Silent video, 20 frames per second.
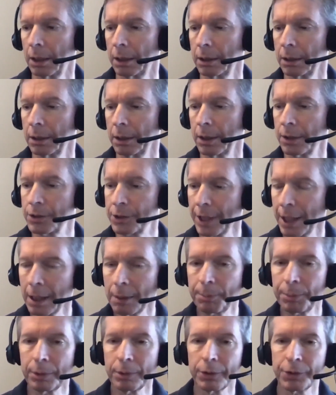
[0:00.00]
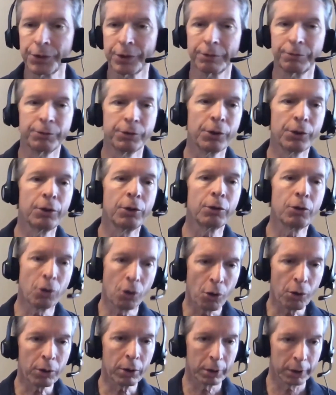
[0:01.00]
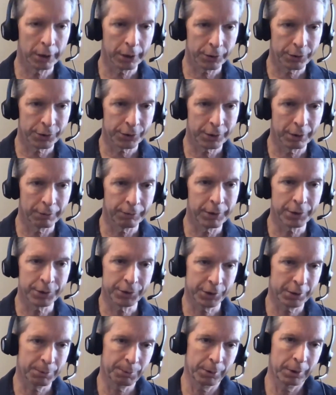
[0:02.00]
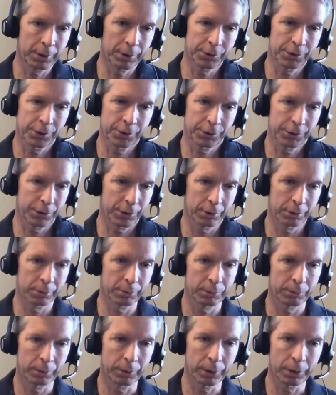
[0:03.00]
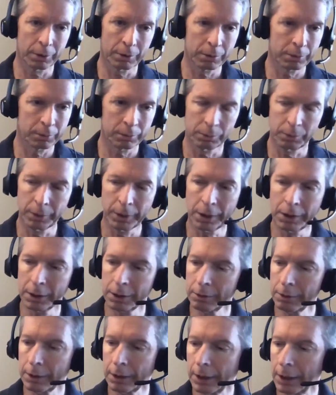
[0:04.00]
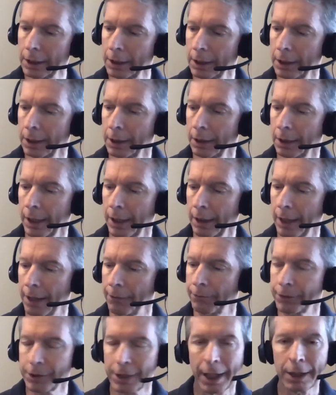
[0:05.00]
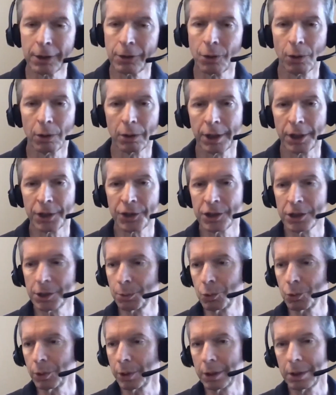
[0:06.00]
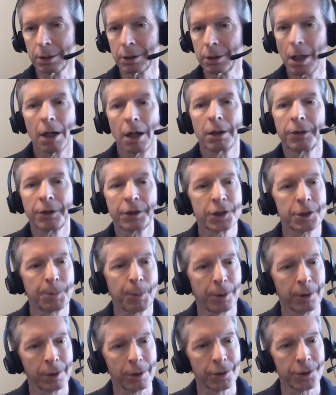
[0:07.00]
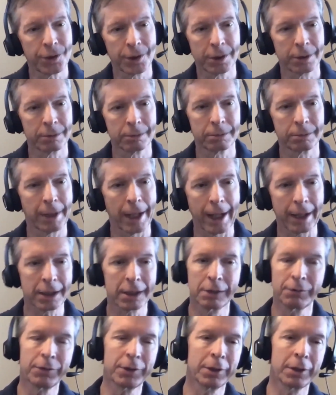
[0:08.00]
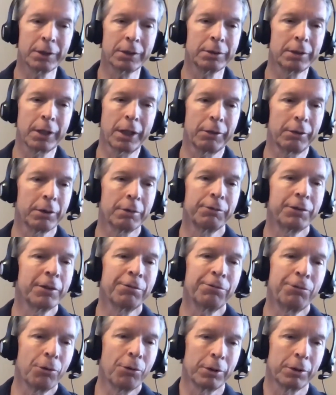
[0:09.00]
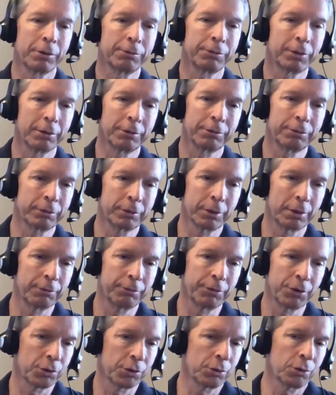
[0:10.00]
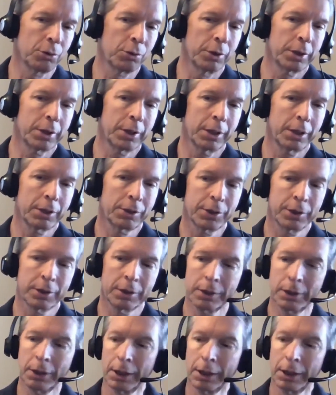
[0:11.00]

examples of neural correlates of these experiences. So, we can have tight correlations between color experience and activity in area V4 of visual cortex, and